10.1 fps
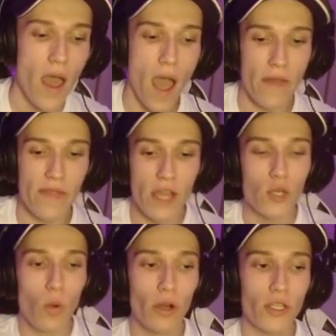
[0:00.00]
And then you
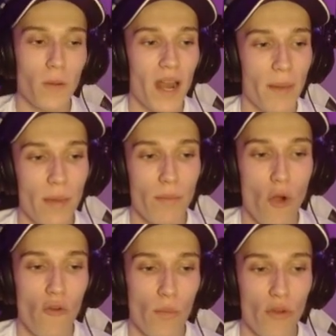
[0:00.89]
wanted to animate
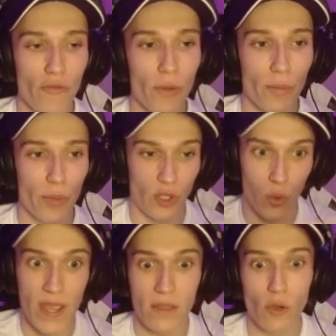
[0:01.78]
movement
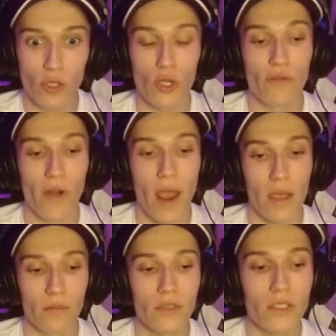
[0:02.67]
between those 2
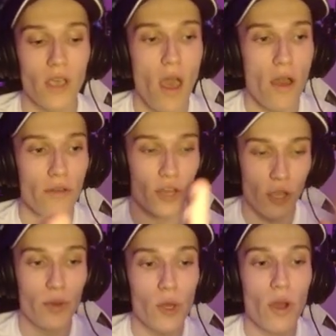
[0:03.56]
frames, the
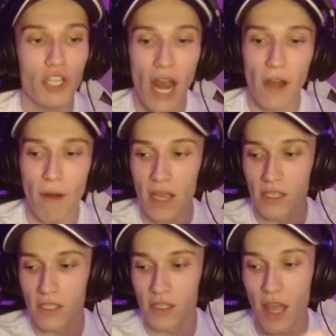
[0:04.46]
computer
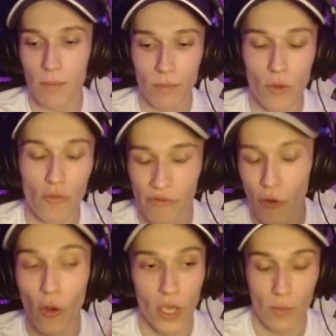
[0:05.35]
generates movement
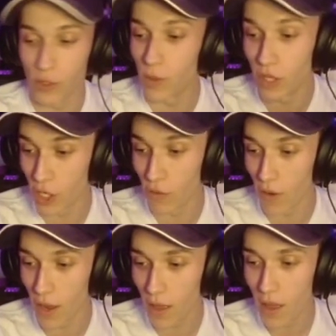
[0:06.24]
for you between the 2,
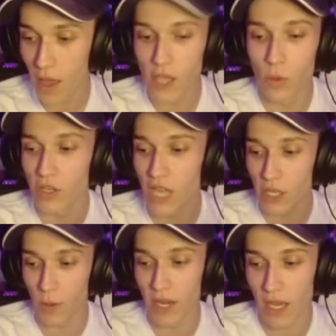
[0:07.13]
right? Is what you're saying
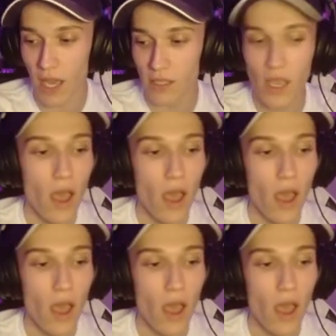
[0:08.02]
tweening is. Yeah.